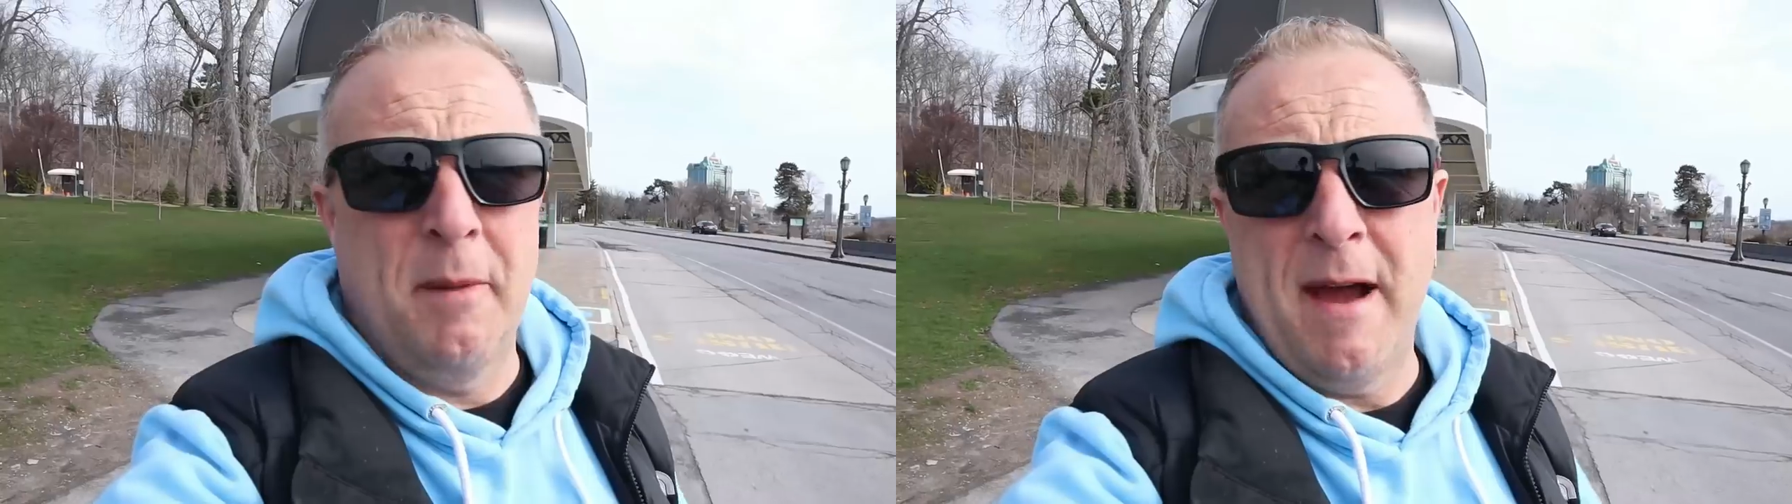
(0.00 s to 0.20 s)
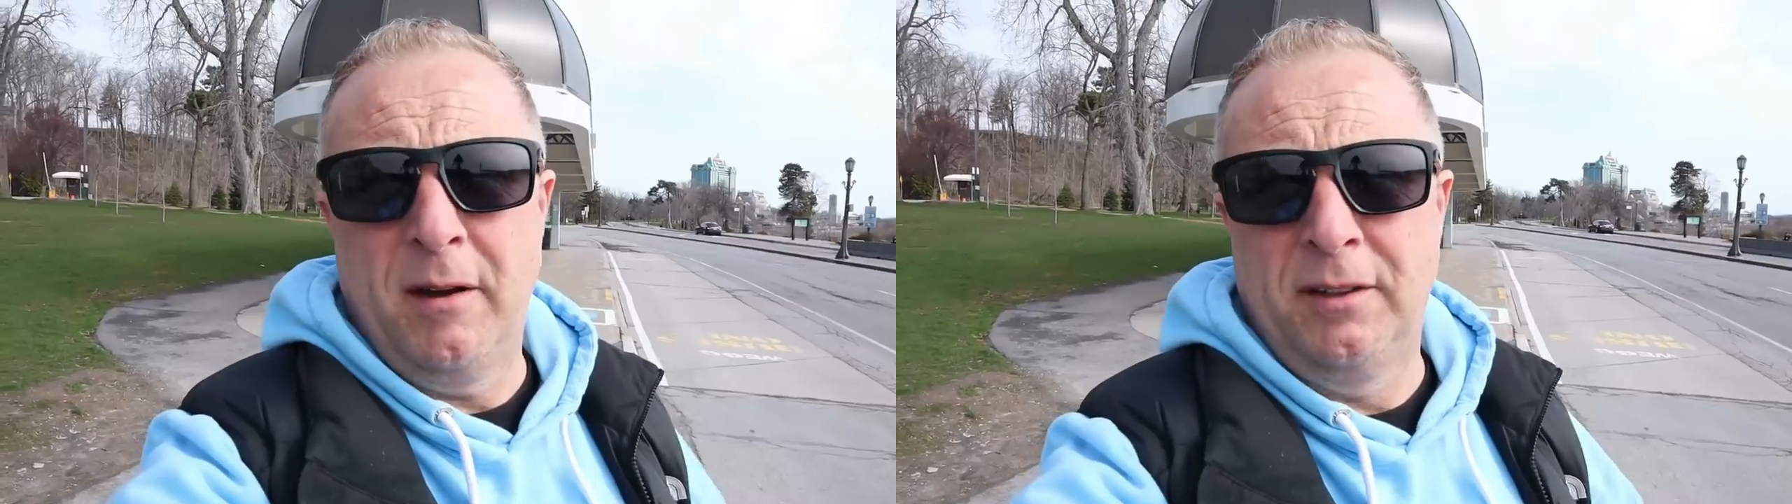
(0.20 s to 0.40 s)
to
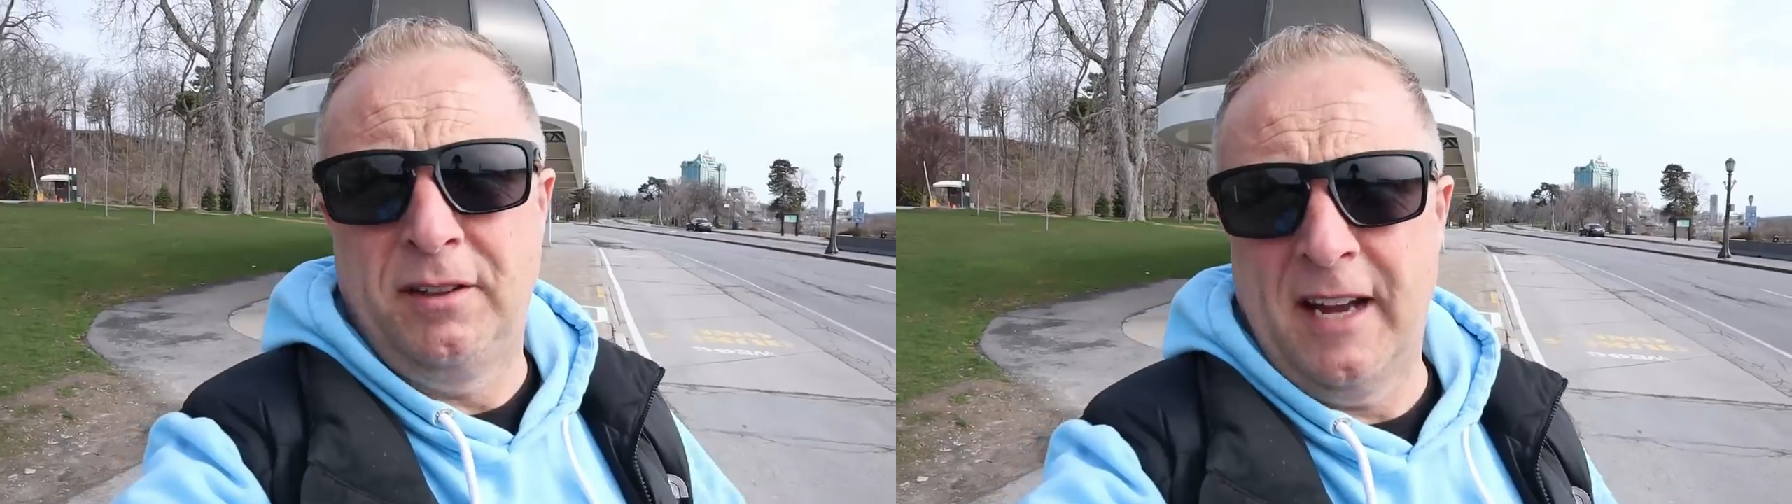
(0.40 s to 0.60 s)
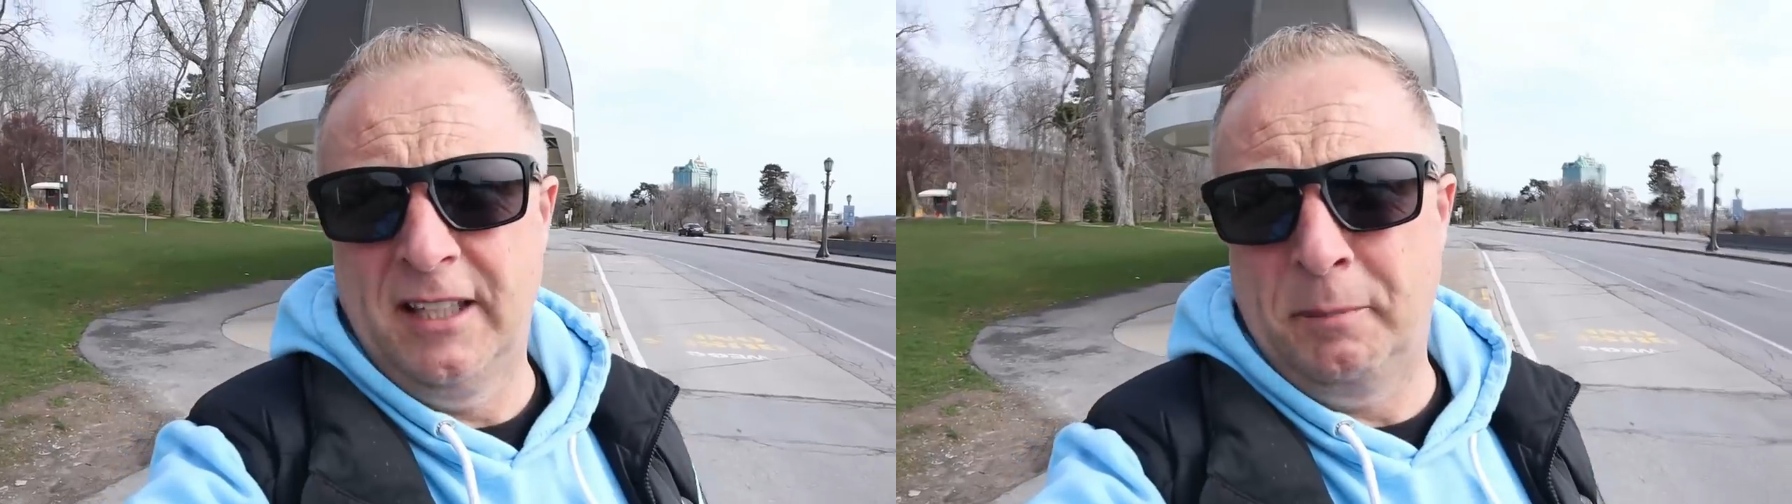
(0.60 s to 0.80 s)
come out because
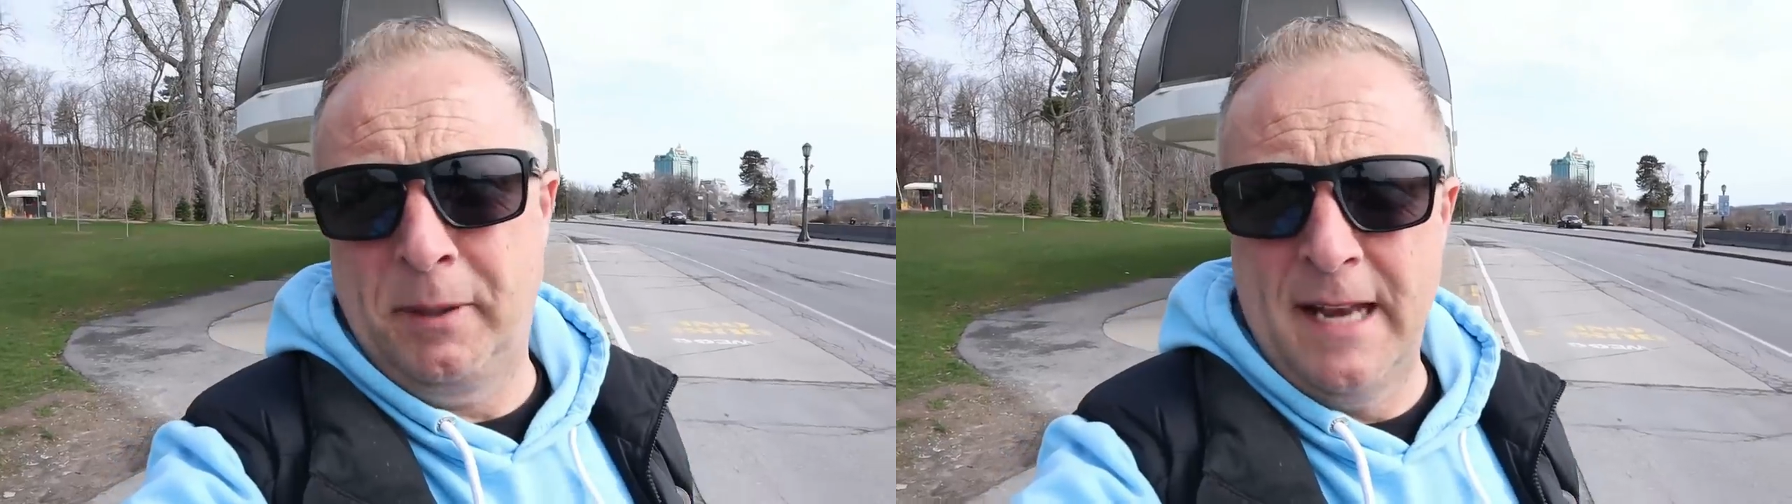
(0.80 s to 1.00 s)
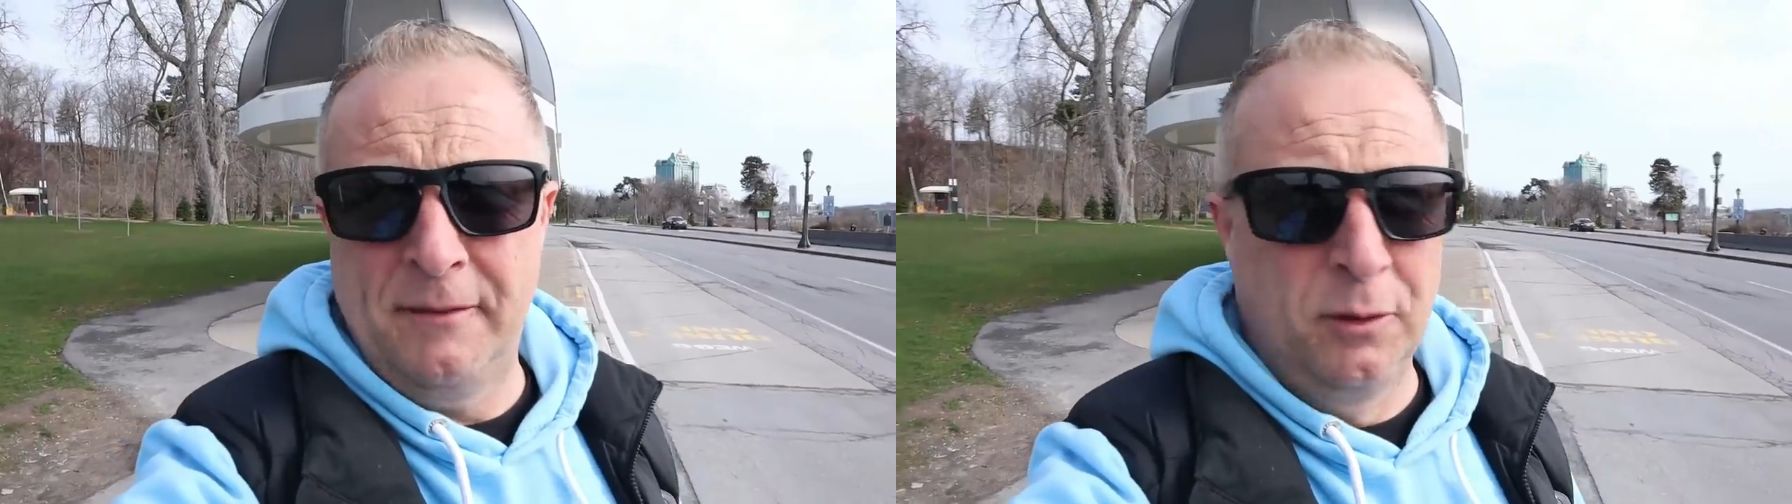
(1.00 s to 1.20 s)
it's starting to
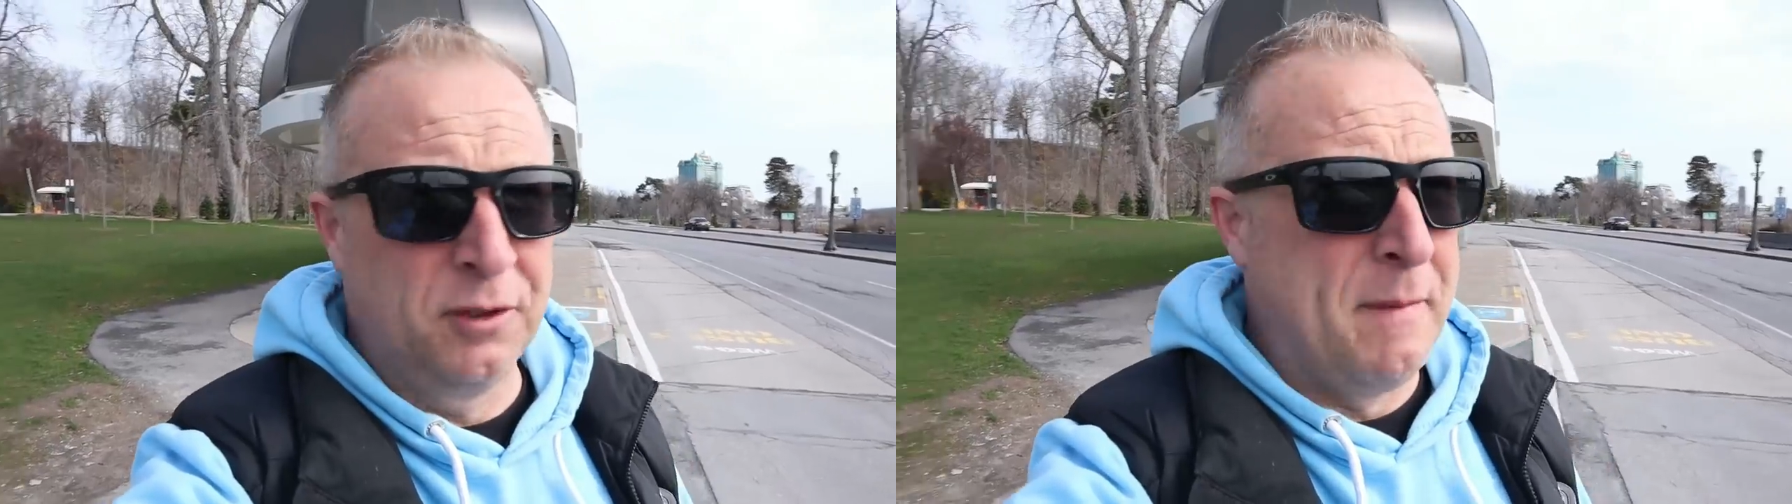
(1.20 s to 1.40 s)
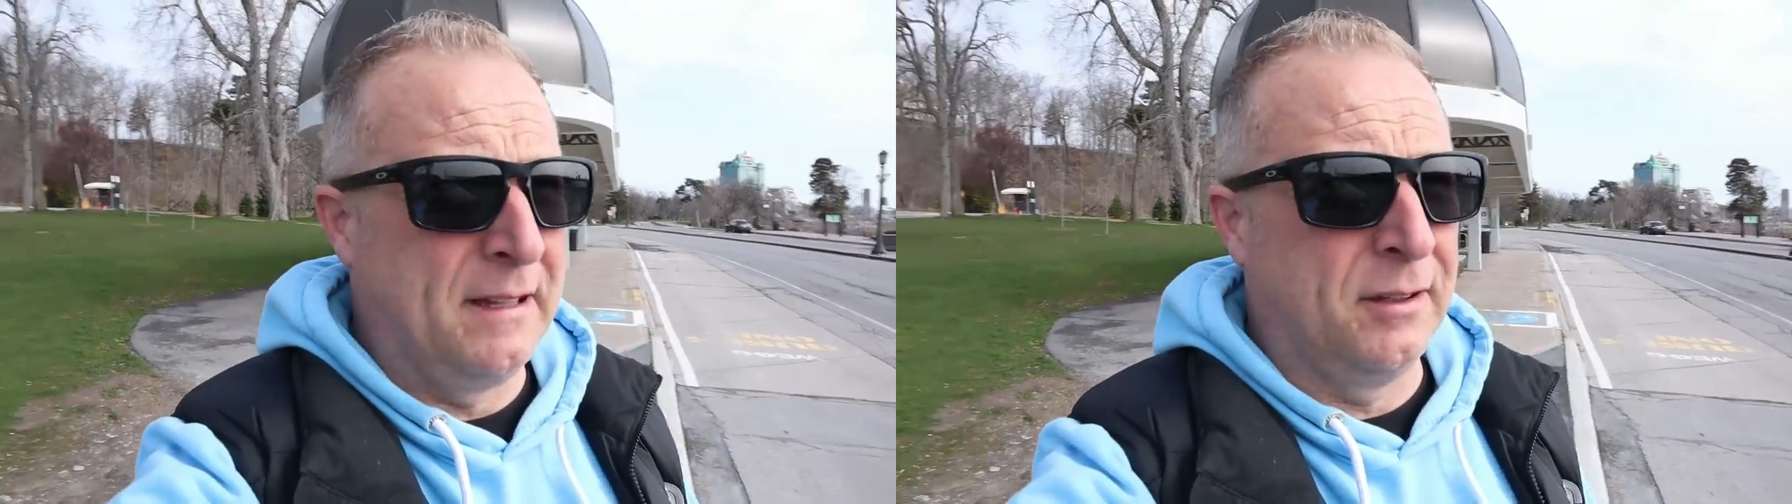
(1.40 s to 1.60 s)
play on
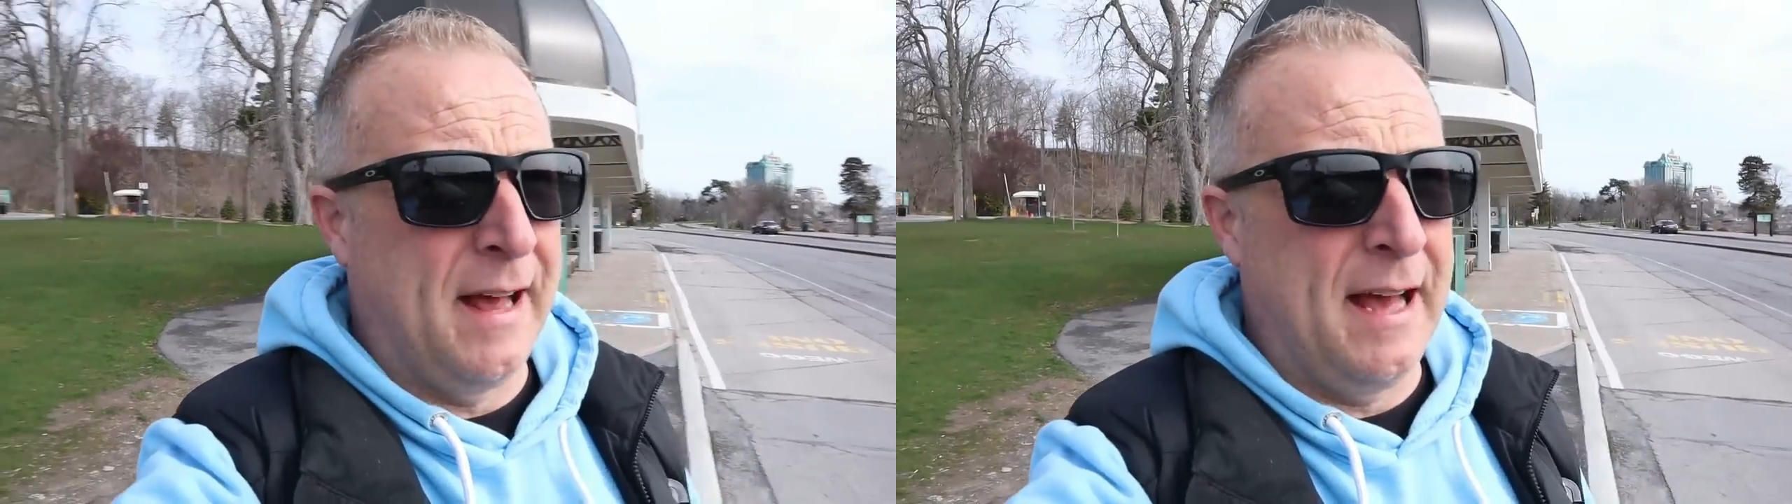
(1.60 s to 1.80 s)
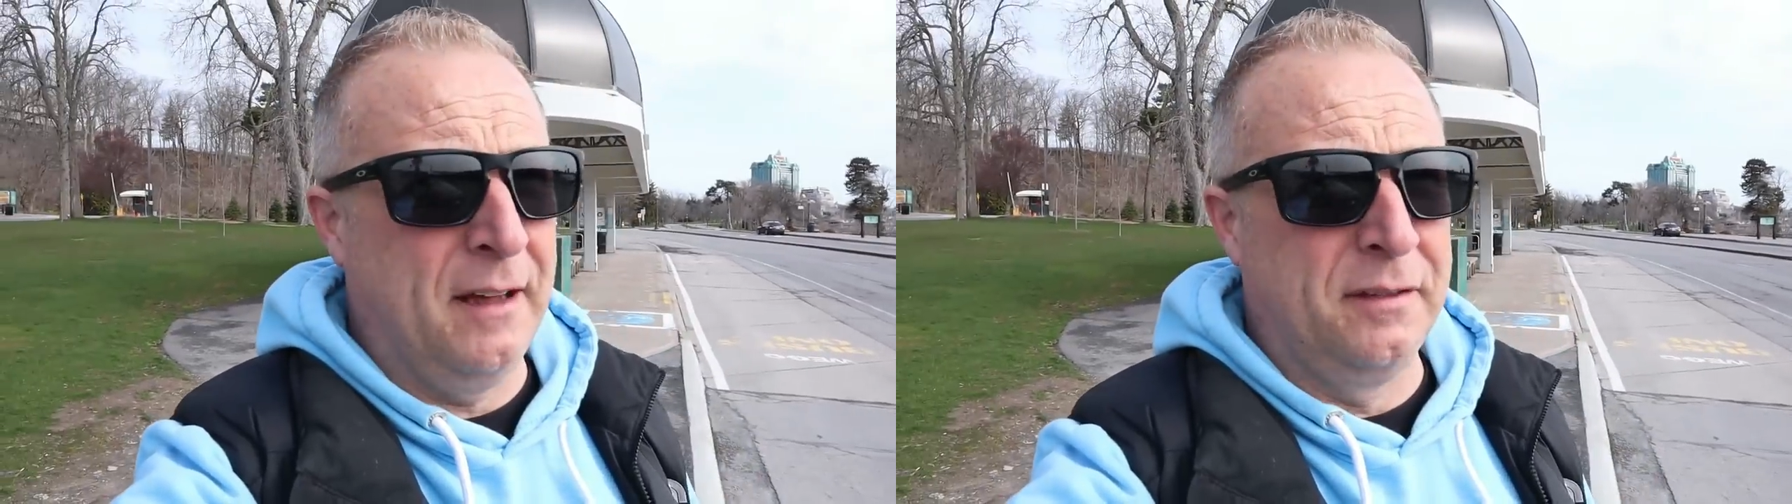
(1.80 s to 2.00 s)
everyone's
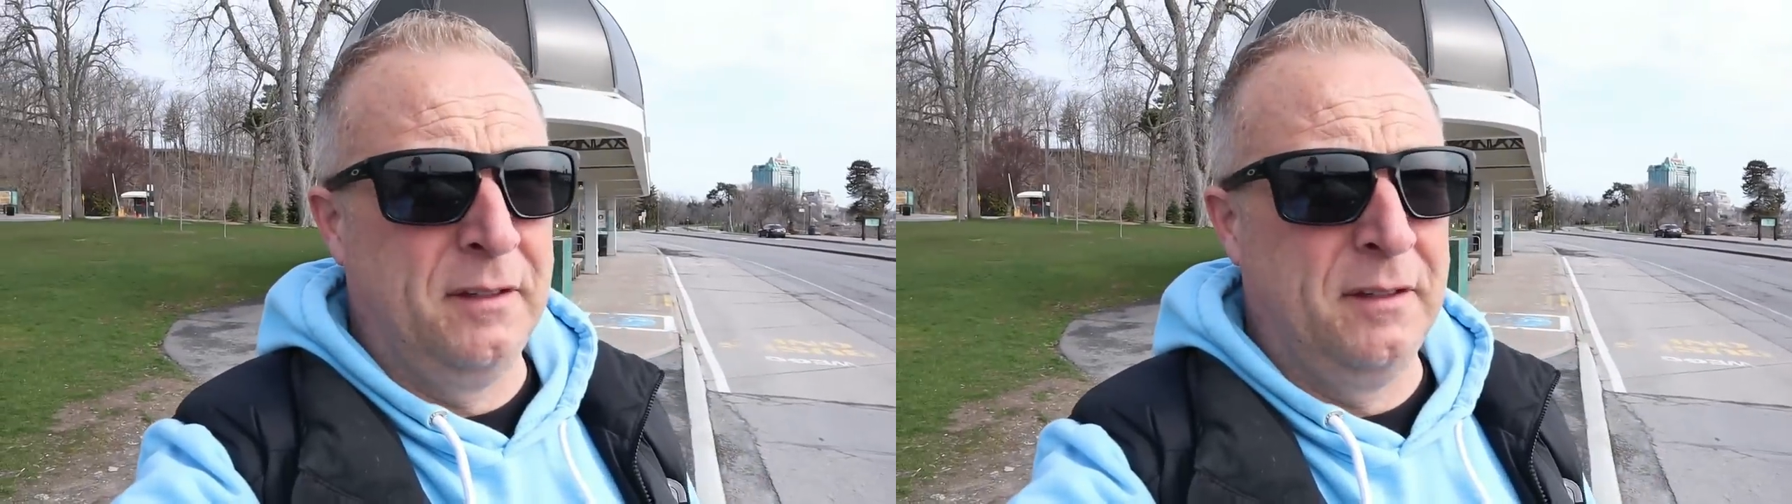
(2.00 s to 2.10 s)
mental health,